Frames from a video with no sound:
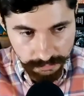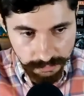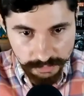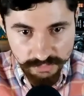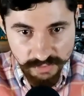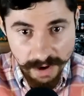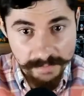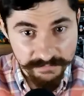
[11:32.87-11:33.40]

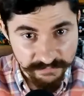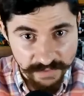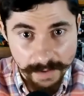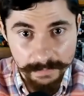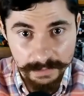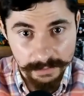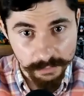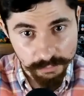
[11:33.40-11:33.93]
crime
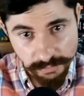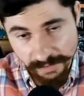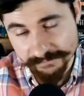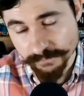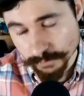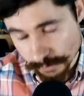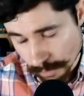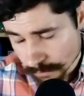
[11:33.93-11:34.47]
family or
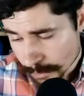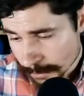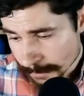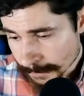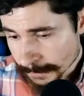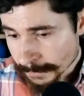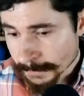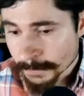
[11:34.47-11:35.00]
whatever,
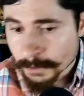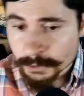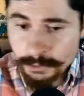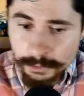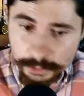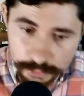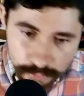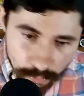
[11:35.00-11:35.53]

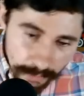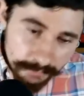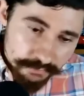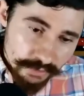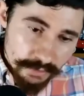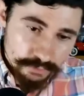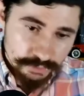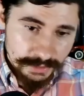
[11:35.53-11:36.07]
So what I'm
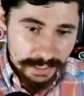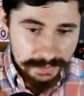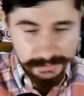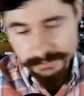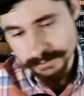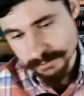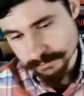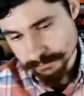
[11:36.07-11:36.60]
trying to say
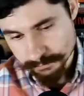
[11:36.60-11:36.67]
is,